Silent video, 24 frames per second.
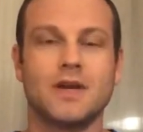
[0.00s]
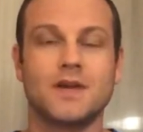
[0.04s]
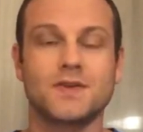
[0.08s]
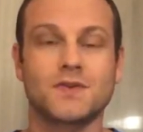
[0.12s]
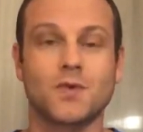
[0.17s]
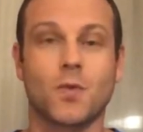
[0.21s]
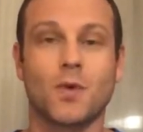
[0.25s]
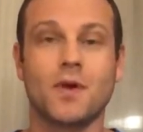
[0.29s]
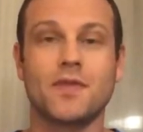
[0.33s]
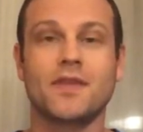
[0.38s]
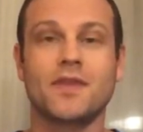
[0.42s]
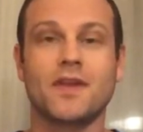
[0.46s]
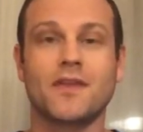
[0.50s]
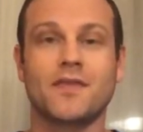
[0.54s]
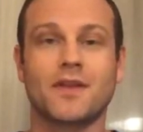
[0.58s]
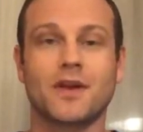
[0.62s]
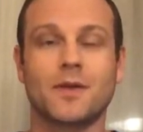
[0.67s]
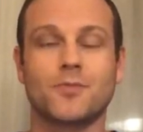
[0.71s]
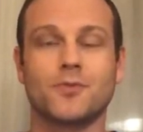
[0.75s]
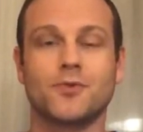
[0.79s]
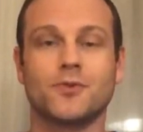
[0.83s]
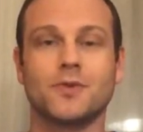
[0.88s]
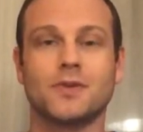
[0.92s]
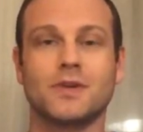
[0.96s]
So one thing that
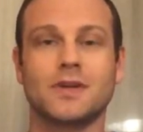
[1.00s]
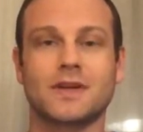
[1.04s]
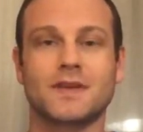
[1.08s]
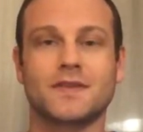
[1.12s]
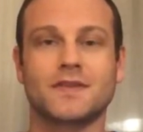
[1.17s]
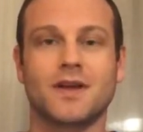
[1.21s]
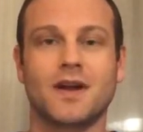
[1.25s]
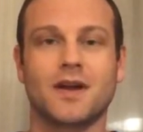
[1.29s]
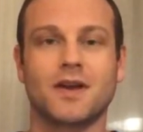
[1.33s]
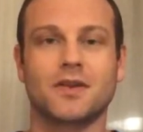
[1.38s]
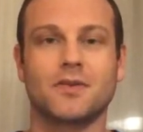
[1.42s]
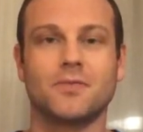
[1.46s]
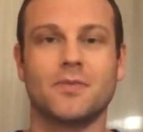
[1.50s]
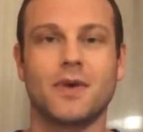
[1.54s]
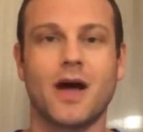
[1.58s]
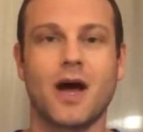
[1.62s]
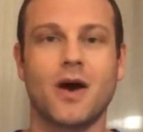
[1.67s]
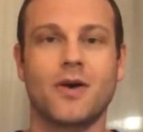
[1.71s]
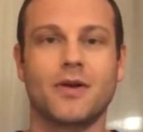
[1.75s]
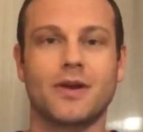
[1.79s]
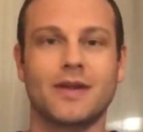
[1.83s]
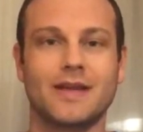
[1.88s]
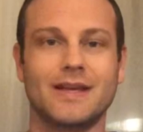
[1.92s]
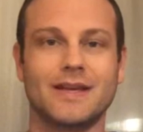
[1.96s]
I'm really excited
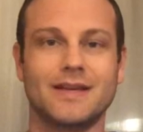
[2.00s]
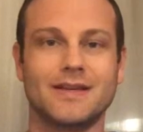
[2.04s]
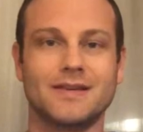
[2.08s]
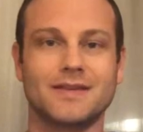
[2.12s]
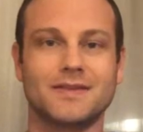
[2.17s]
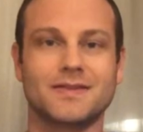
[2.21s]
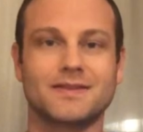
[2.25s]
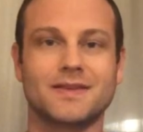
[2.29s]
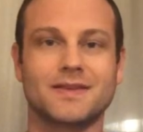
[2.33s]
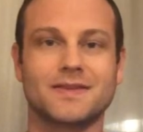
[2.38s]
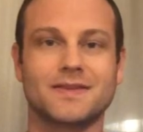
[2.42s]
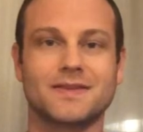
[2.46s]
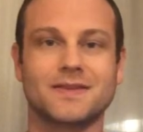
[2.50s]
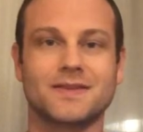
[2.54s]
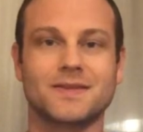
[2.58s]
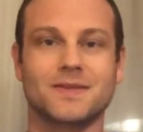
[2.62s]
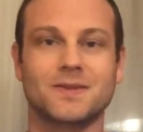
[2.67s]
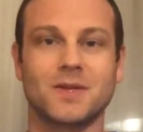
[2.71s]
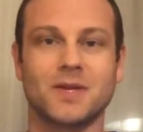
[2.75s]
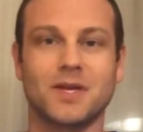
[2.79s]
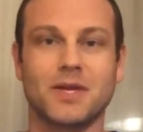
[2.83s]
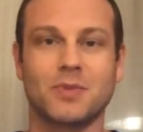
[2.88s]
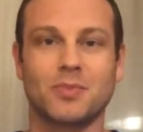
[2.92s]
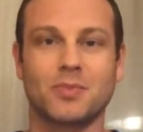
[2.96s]
about is
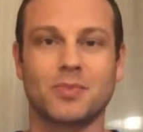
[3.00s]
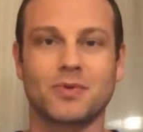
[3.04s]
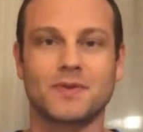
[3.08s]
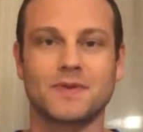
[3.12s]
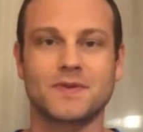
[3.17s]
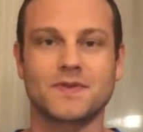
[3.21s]
sleep.